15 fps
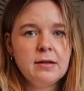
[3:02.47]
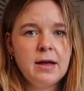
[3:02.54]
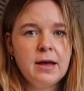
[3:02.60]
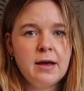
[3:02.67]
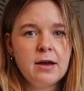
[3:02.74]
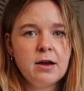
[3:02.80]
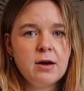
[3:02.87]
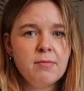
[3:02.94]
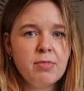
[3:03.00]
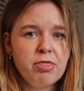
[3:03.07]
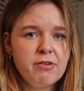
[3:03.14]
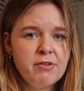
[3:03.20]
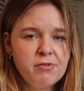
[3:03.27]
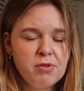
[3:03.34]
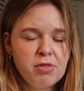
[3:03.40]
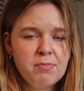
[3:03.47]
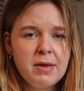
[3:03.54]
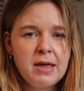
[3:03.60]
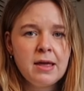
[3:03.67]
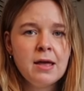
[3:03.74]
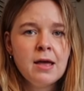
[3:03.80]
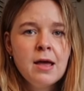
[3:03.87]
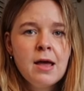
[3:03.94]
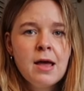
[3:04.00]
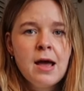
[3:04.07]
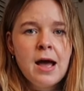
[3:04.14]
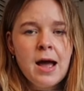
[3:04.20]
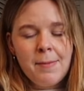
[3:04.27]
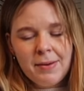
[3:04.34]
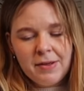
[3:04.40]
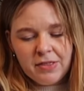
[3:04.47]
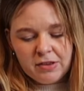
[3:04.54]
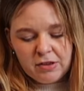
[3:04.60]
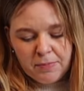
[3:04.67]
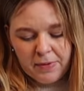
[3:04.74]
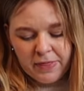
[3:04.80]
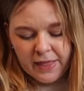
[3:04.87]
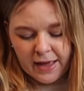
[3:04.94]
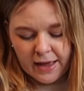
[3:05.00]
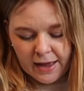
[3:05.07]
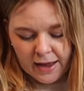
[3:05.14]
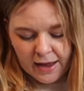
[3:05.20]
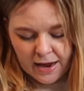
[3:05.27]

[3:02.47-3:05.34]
uh, Come Thrift With Me. I picked this up in there